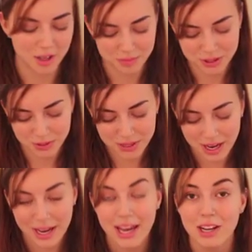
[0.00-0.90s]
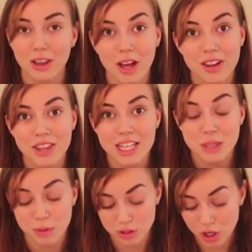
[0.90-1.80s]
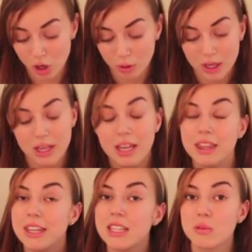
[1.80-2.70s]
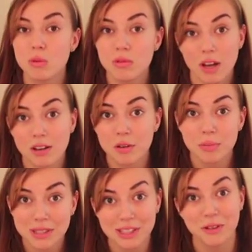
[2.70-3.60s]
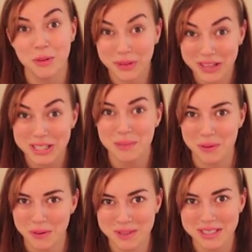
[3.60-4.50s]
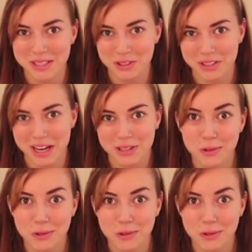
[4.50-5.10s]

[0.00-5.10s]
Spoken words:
So yeah, I had a lot of these, but no, these will not completely replace the protein in your diet.